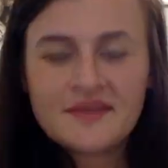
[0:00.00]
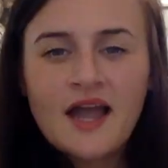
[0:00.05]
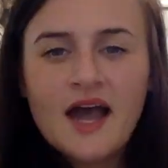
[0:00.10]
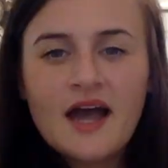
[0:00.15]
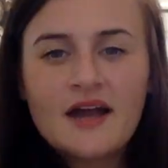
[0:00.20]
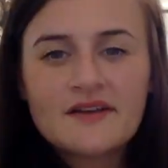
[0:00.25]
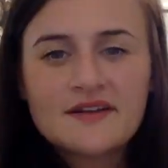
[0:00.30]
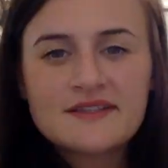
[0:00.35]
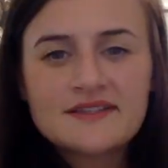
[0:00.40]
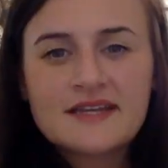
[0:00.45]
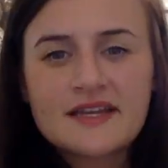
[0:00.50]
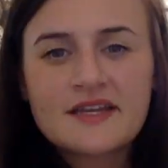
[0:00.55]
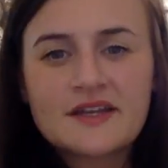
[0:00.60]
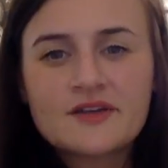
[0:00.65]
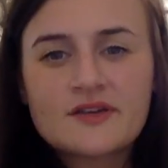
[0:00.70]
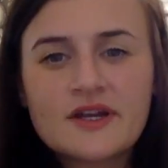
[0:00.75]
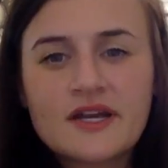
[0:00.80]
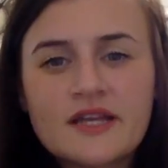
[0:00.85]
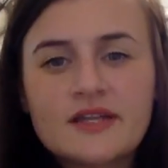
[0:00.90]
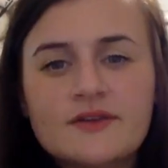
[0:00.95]
All right, second
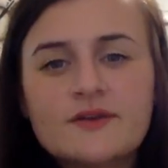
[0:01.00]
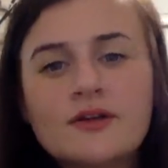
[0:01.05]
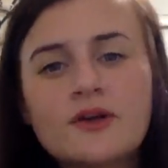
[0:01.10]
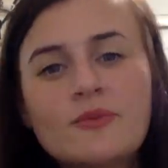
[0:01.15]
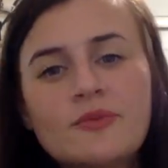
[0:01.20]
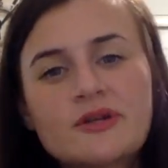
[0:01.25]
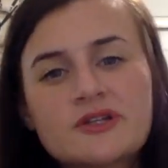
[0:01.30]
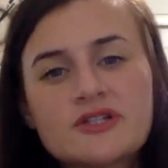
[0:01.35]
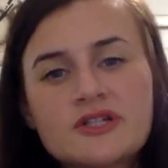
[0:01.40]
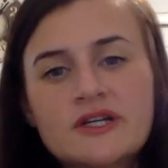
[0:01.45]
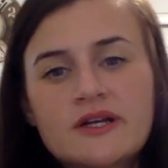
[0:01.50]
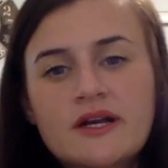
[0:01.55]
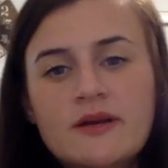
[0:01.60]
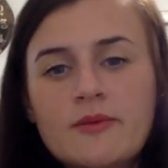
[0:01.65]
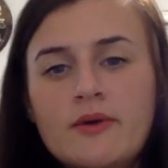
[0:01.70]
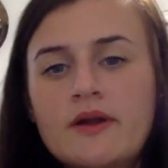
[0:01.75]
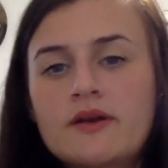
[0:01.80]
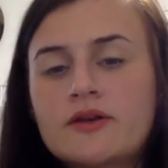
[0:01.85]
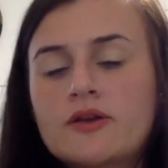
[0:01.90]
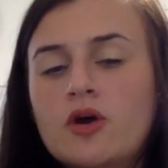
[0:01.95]
grade, you can put your
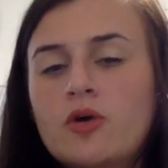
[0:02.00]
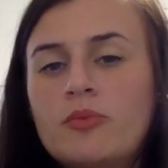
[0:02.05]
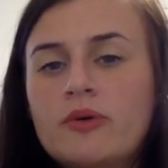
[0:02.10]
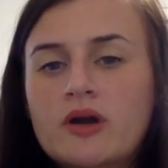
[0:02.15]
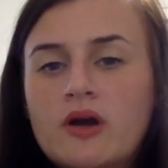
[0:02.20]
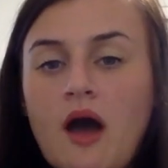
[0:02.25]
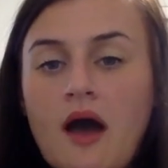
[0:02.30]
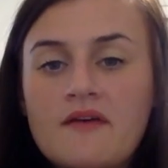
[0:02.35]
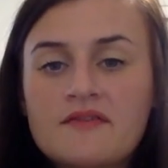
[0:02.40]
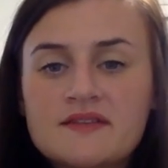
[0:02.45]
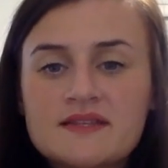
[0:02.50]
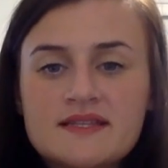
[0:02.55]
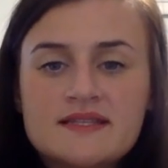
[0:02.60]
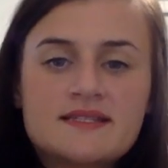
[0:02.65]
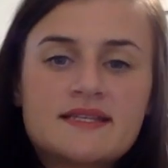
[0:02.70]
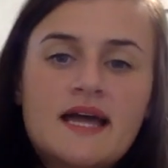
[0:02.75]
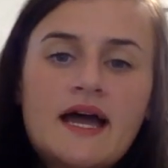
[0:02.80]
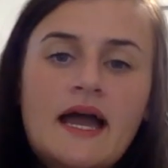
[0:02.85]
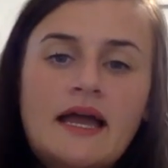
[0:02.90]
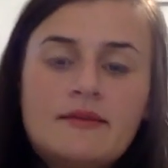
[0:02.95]
notebook off to the
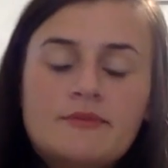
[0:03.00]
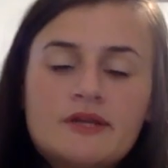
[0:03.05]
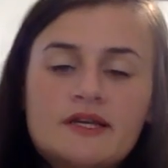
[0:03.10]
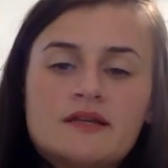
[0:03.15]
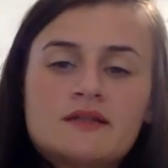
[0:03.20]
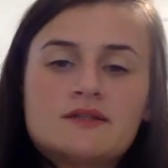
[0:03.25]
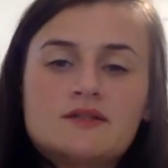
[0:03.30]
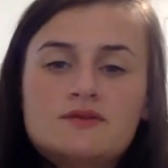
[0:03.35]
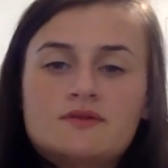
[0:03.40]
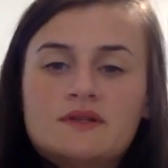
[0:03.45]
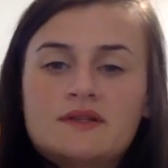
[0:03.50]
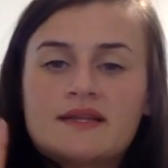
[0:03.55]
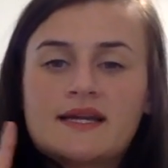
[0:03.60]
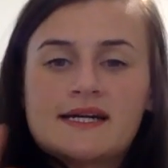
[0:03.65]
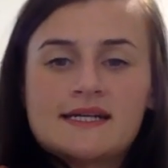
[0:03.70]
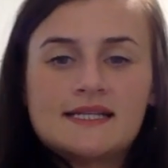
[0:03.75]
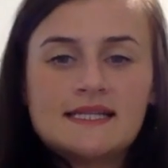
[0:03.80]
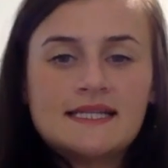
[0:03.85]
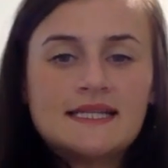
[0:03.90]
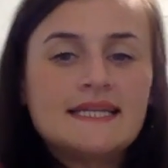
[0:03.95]
side because you will
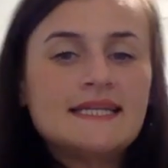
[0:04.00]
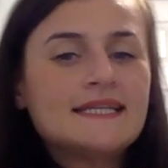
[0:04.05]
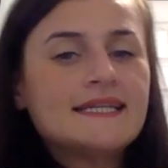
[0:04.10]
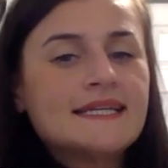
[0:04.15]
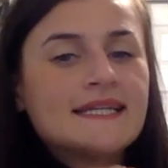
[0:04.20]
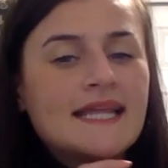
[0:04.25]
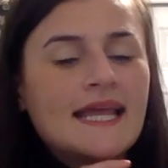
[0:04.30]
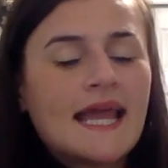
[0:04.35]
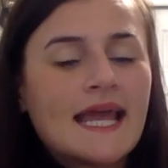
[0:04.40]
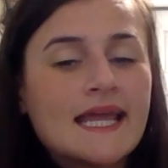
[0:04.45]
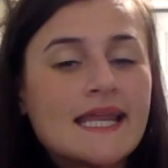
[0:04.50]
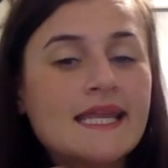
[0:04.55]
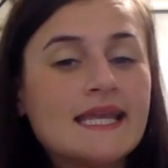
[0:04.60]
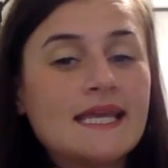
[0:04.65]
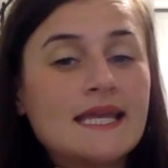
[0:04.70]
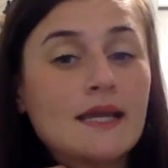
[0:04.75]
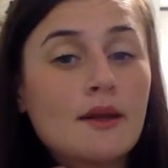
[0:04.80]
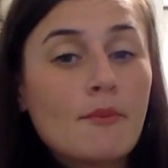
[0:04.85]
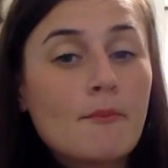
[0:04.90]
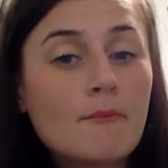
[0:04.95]
not need it
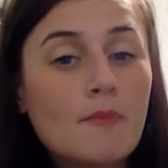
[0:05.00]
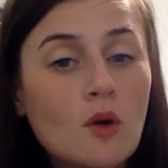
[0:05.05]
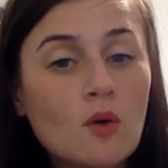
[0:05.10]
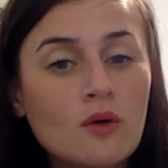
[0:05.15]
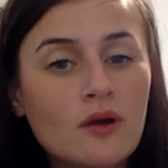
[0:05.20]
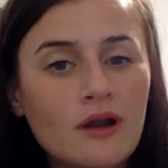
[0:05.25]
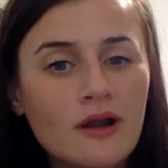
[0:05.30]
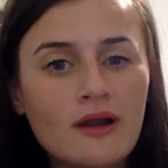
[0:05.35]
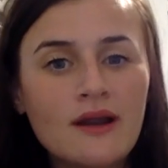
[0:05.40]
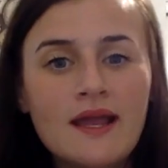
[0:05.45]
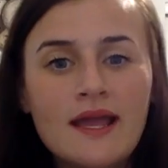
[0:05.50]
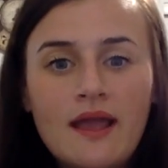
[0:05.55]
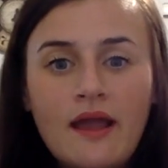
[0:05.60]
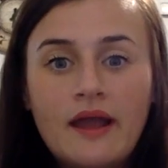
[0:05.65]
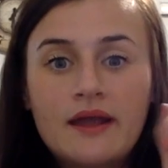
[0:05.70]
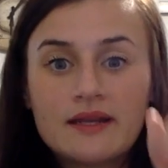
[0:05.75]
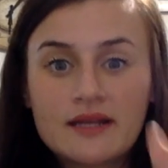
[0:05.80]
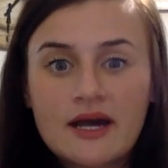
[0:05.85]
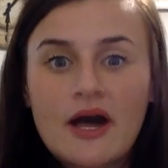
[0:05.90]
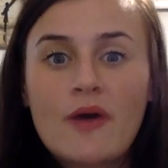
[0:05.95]
anymore,
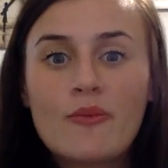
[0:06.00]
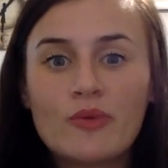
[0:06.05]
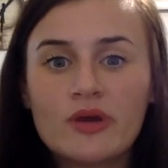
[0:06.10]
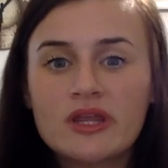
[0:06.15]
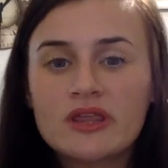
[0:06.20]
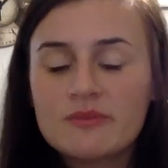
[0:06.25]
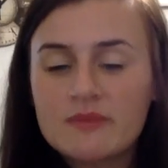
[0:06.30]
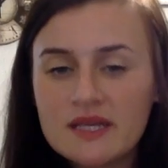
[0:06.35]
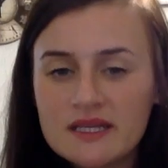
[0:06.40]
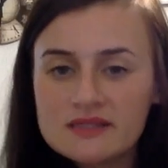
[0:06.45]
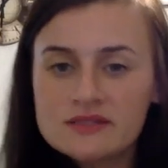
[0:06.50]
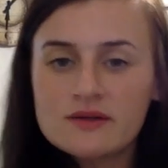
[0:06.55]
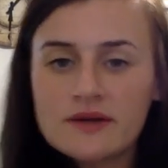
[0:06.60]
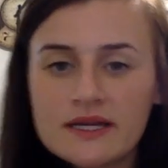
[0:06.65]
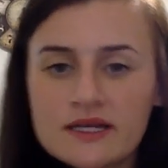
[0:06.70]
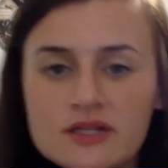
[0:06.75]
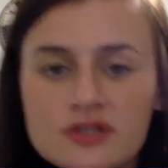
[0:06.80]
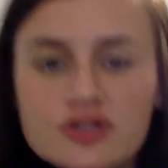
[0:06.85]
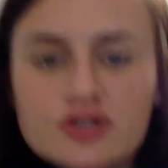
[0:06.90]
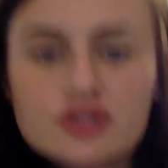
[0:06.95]
and come with me so I can